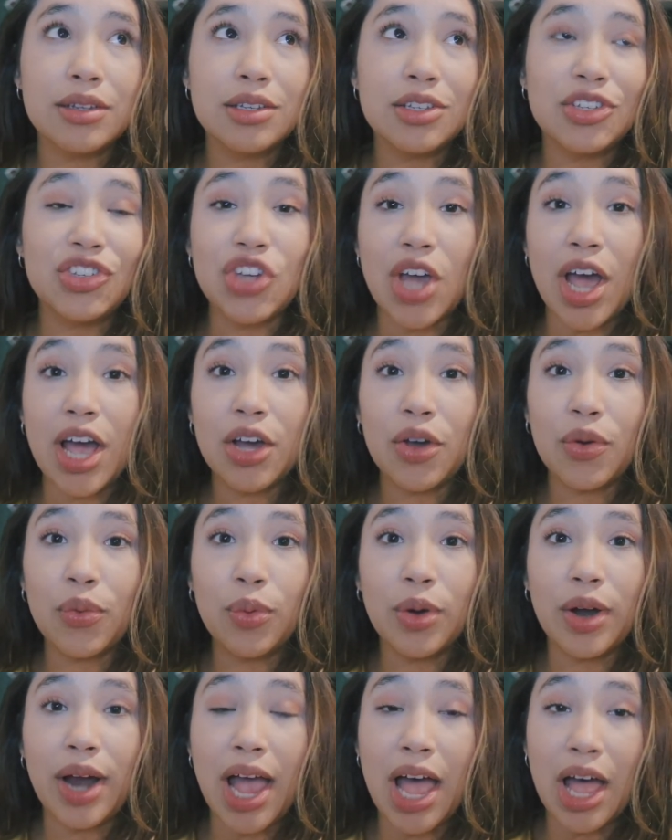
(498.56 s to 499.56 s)
Jack
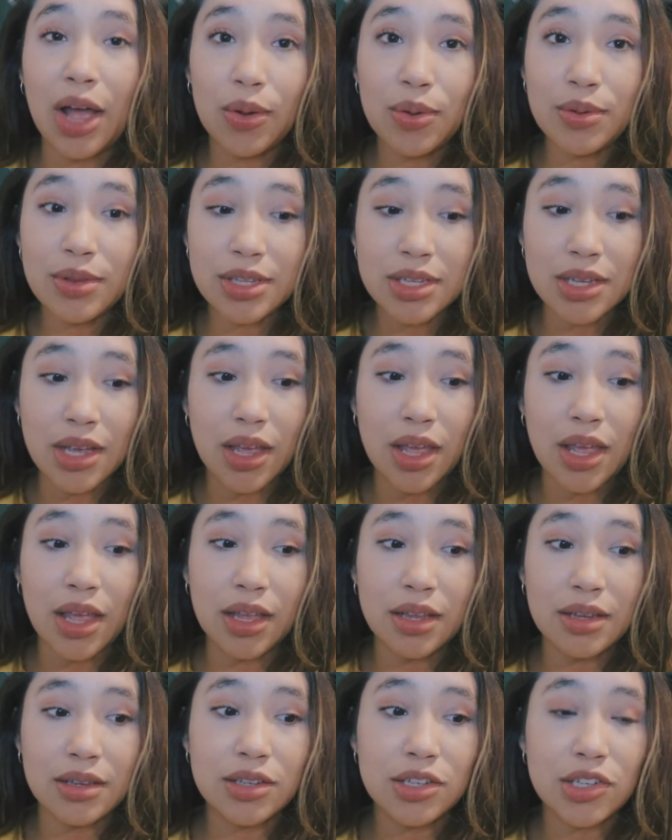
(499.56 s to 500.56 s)
were out,
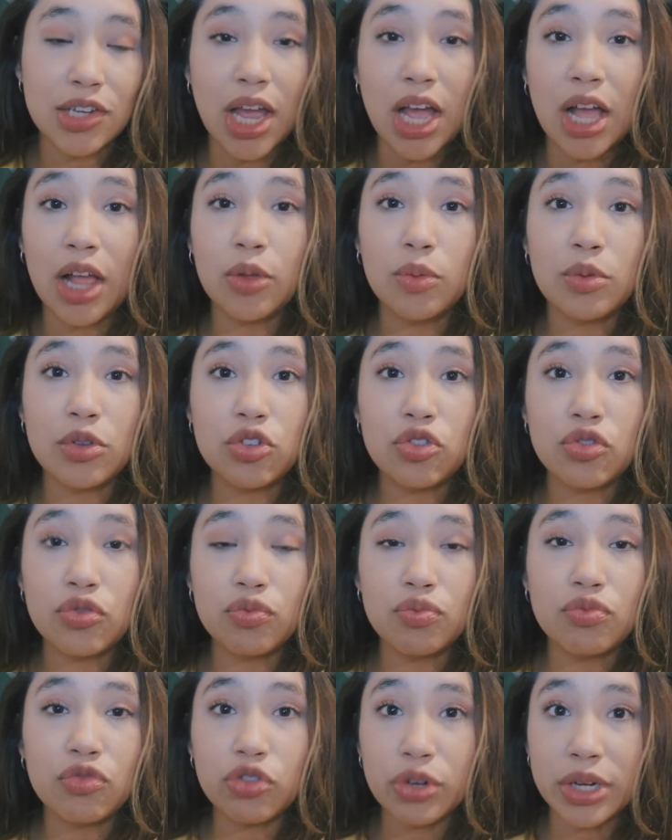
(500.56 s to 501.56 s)
and Al was
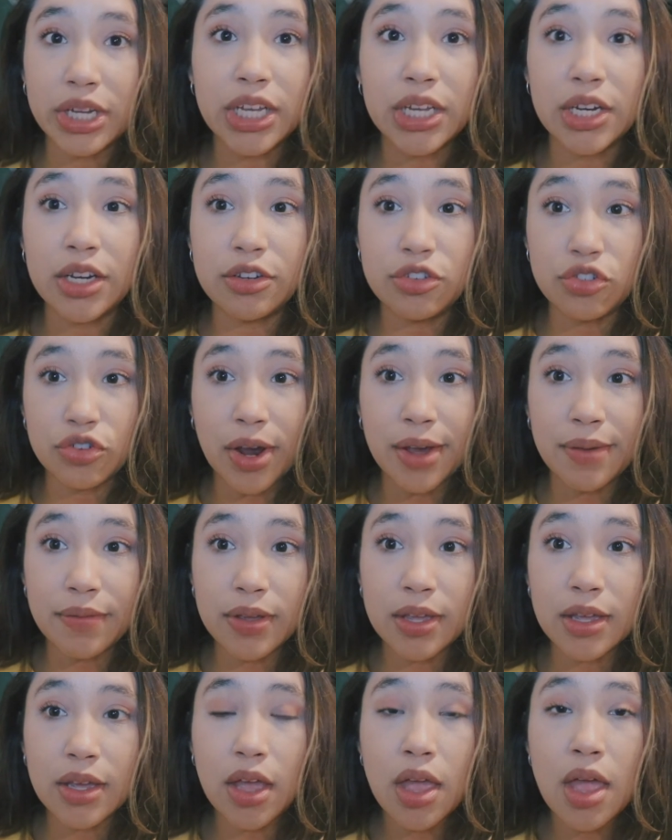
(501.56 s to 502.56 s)
drinking and
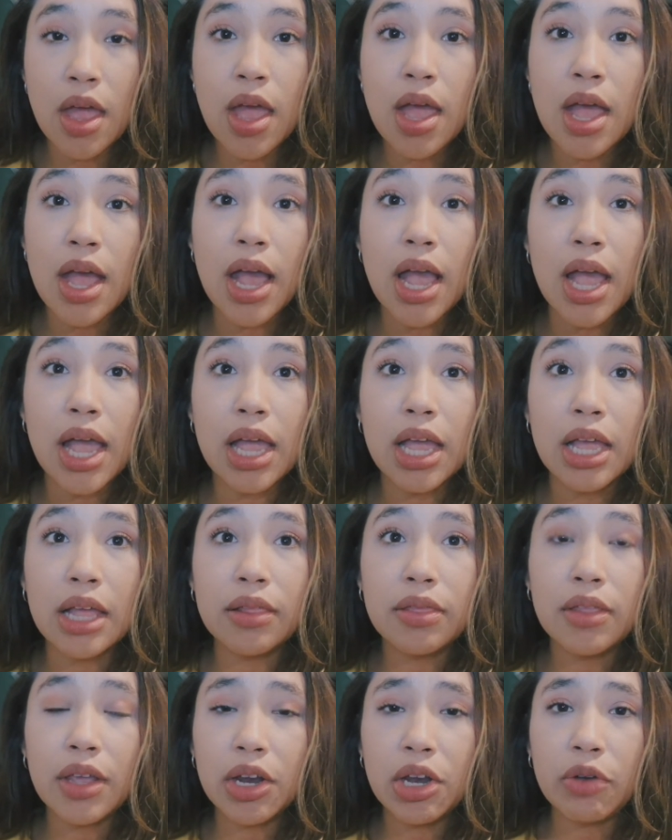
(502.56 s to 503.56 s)
driving,
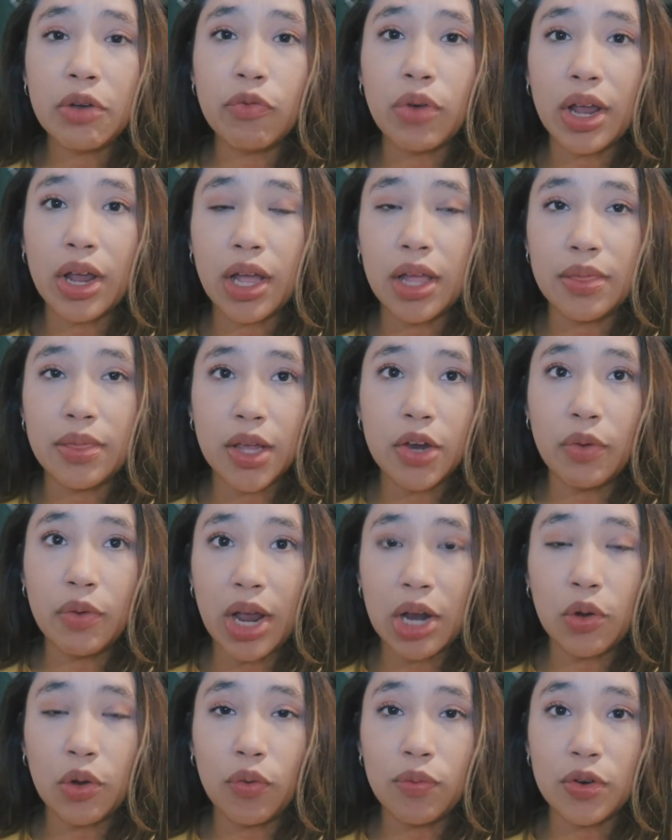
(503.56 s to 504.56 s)
and then they
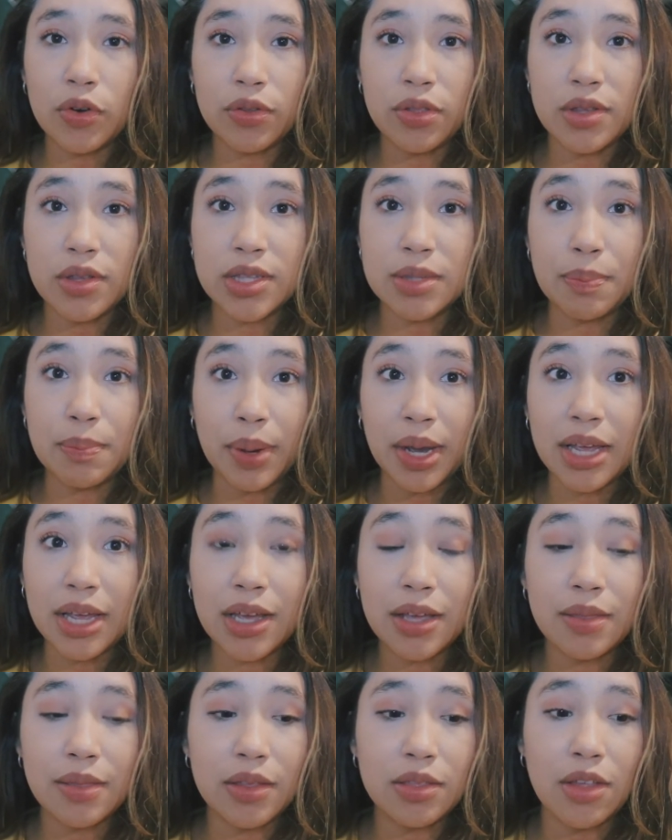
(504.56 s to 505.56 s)
ran over this
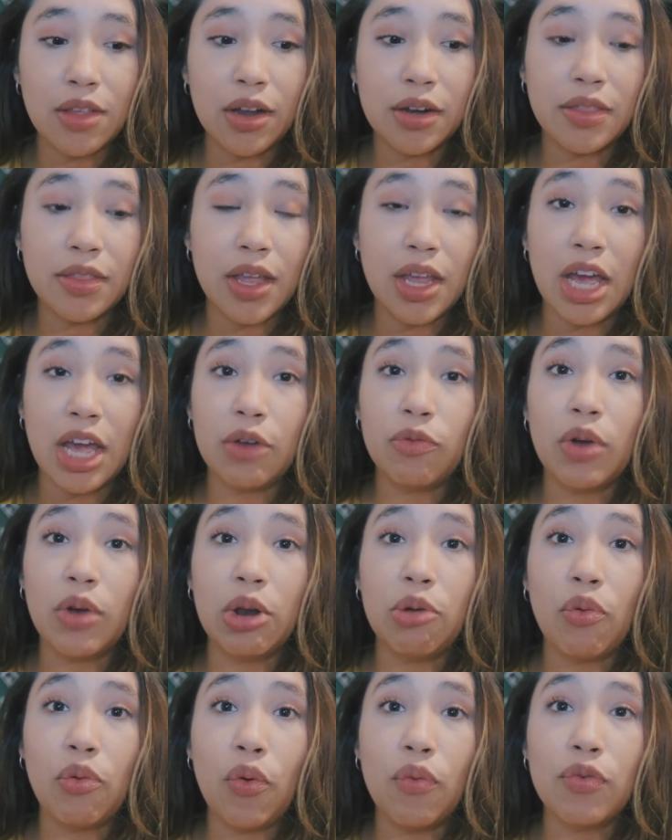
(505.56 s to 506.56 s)
bike. They thought they had
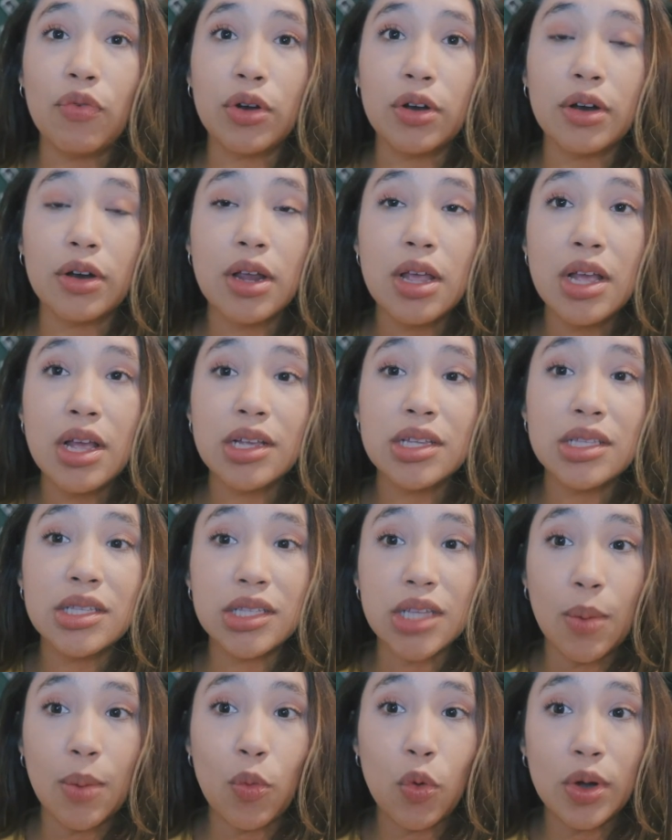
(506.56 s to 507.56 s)
ran over
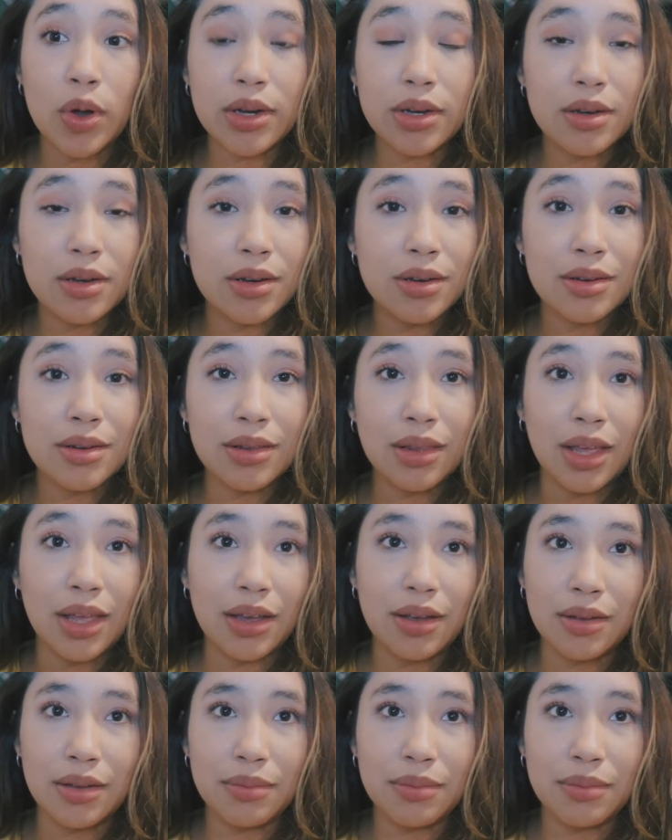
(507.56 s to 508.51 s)
someone, like